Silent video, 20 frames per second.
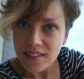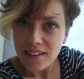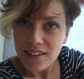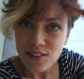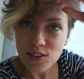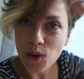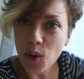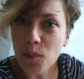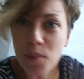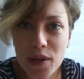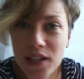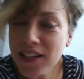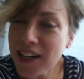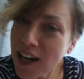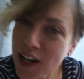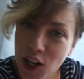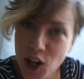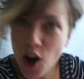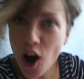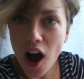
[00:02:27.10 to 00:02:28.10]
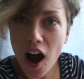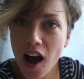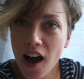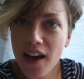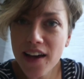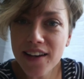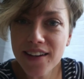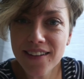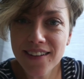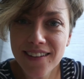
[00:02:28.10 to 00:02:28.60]
Don't put it on
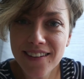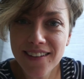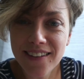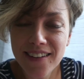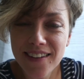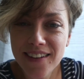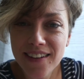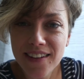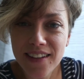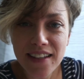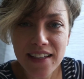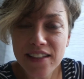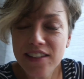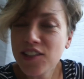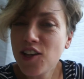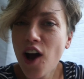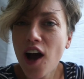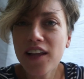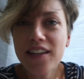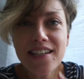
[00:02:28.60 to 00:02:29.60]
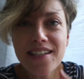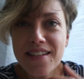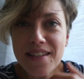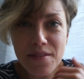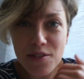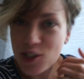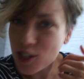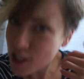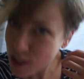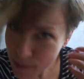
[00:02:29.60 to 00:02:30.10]
God. God didn't just